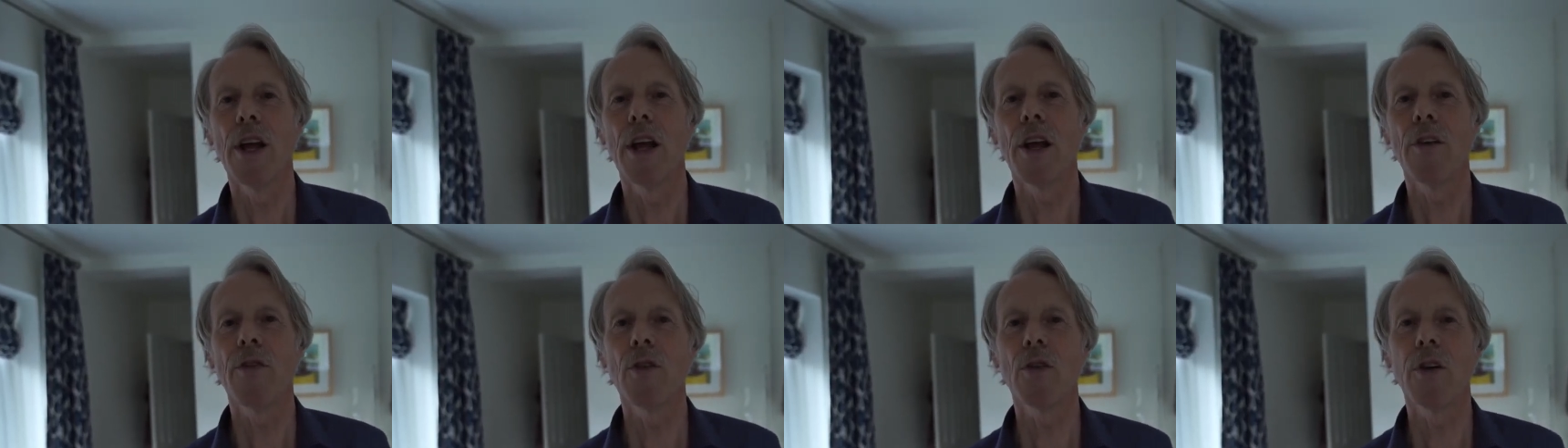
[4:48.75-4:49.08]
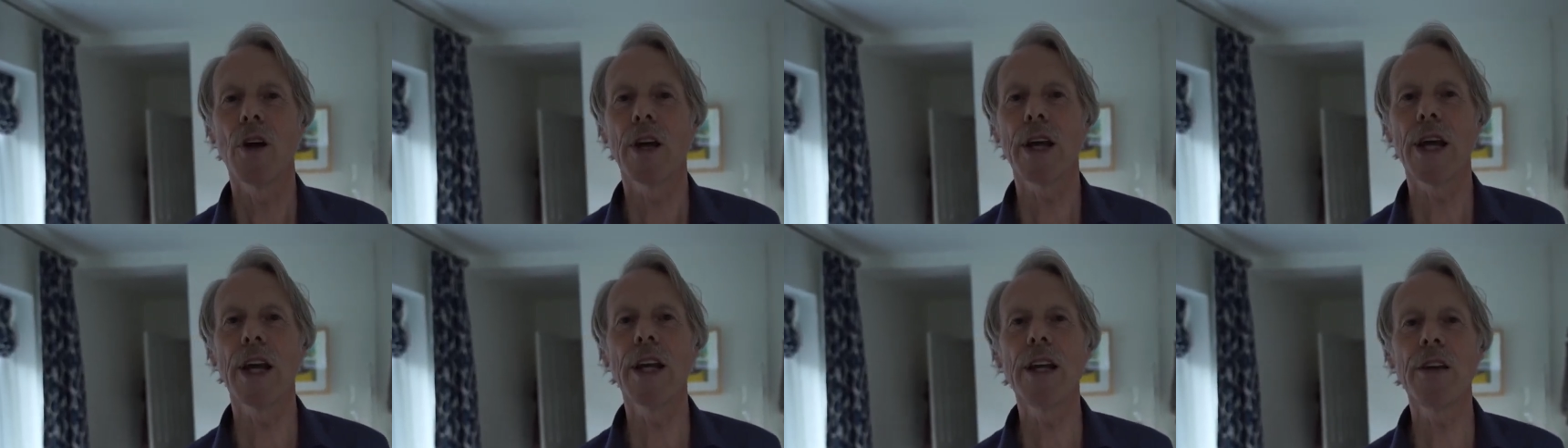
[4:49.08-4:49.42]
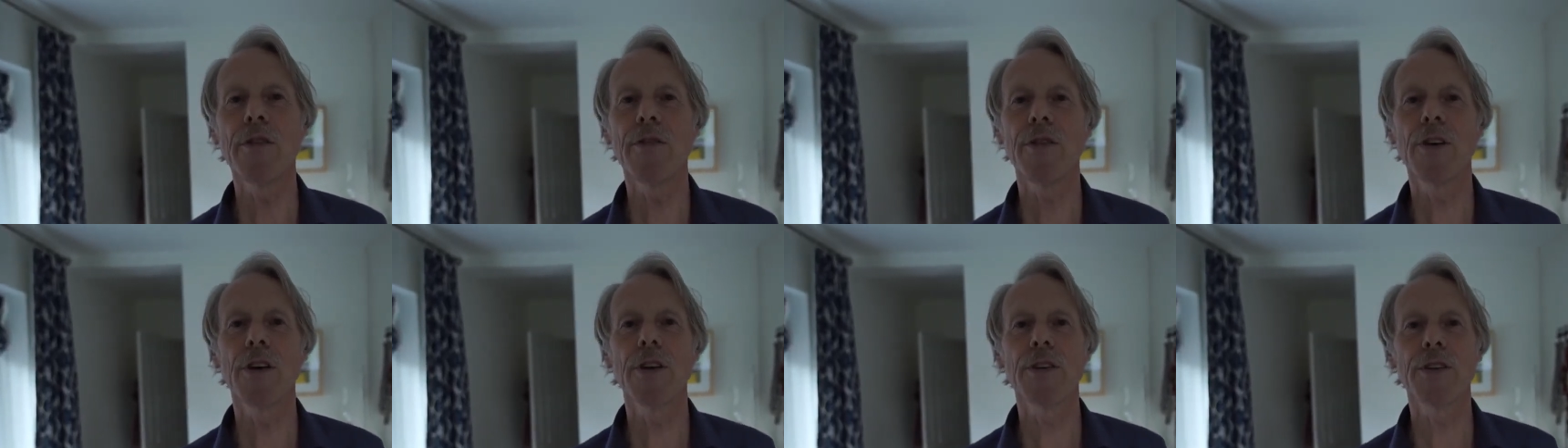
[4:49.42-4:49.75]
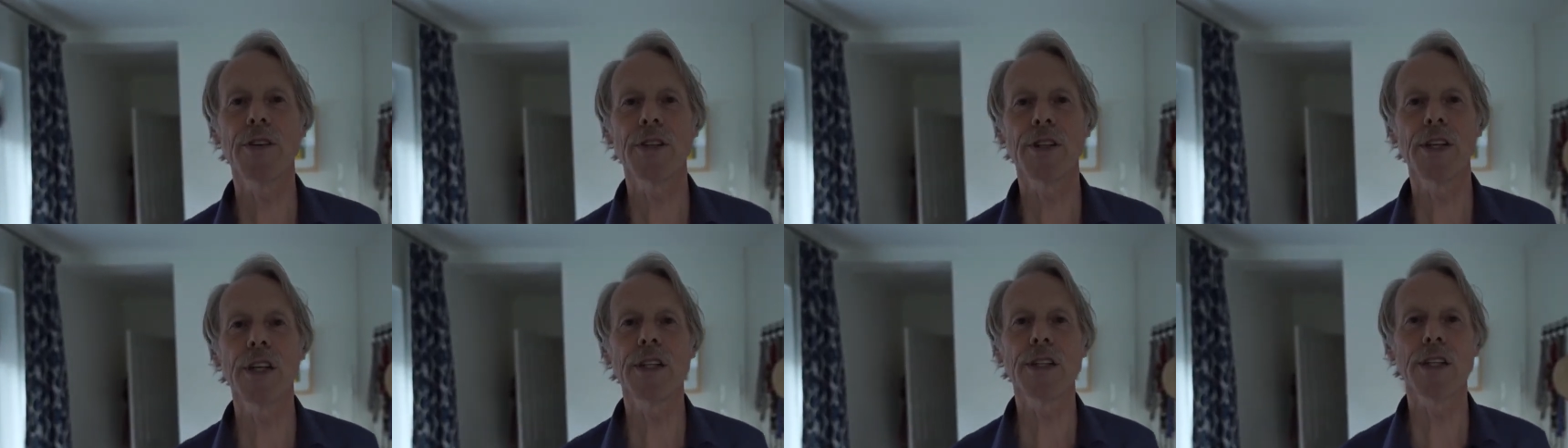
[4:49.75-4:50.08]
If you'd like any
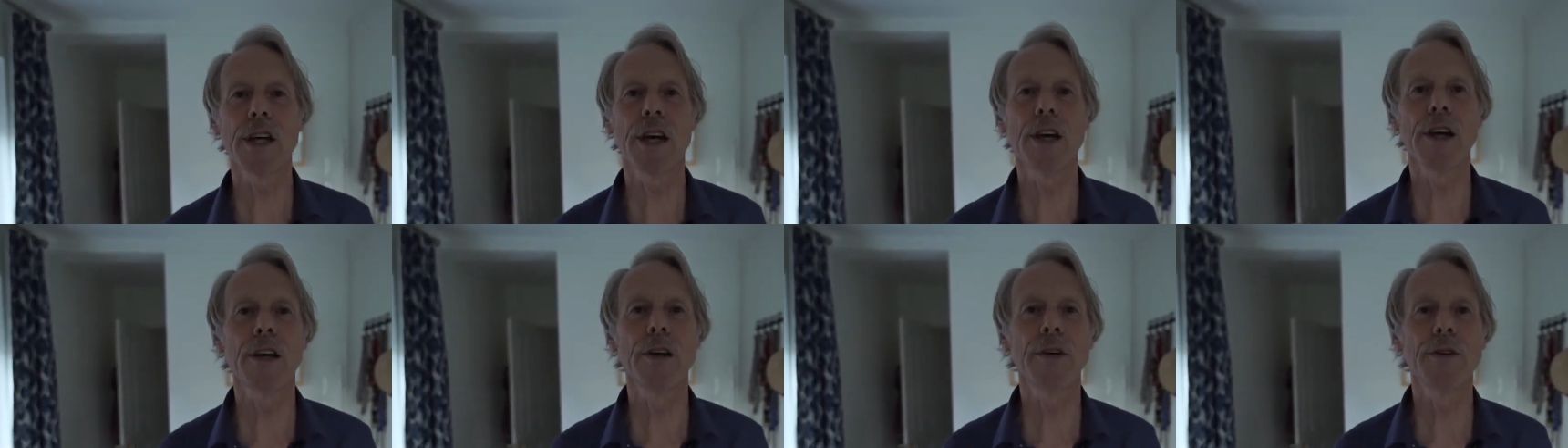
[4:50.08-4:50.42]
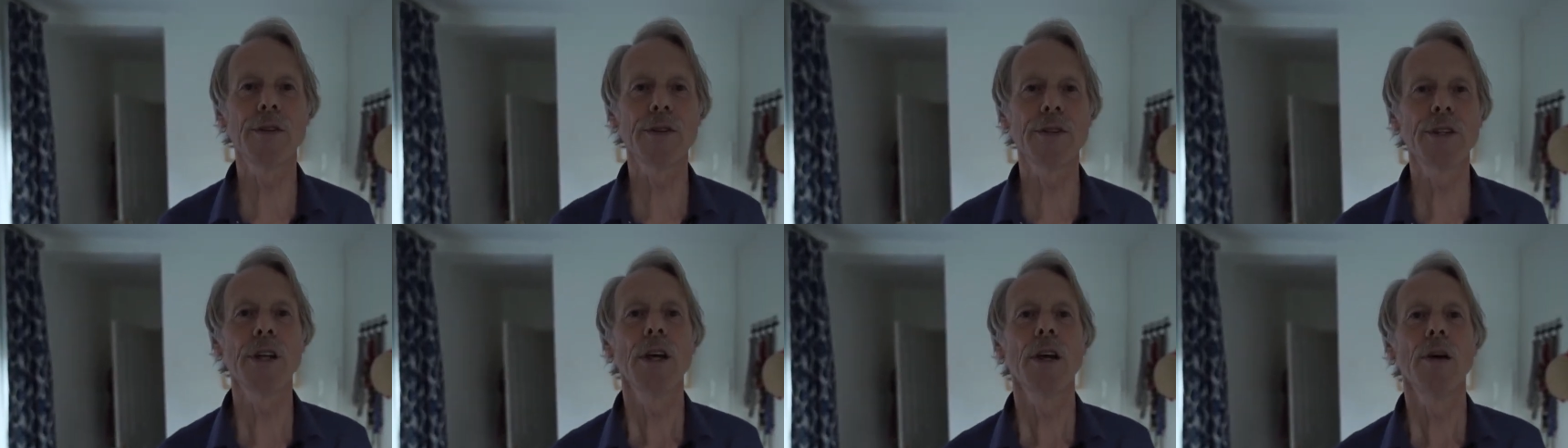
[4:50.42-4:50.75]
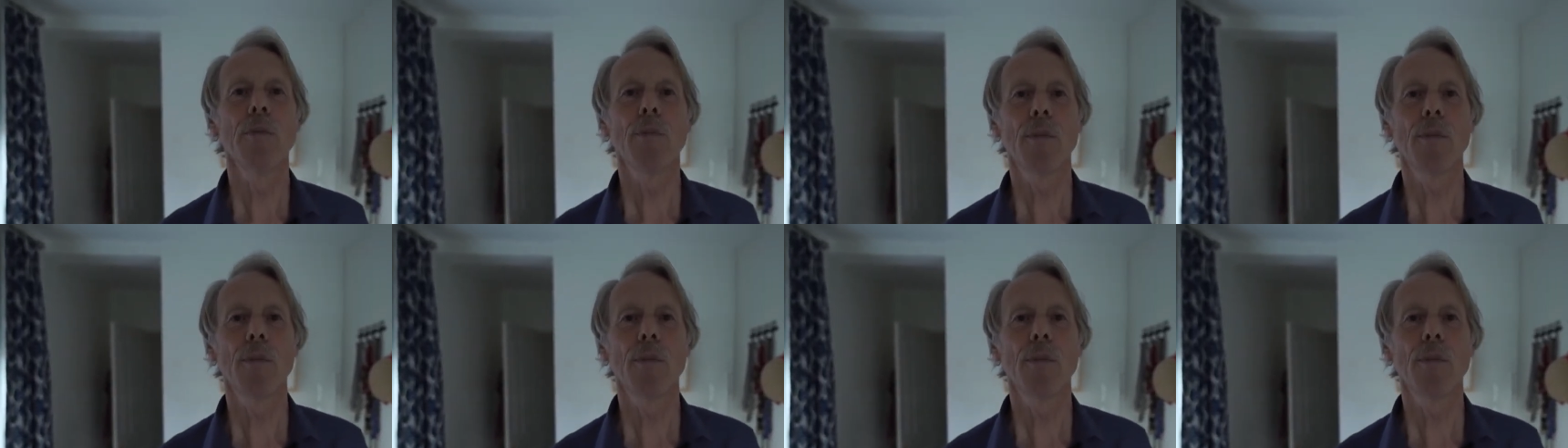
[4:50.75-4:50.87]
further details,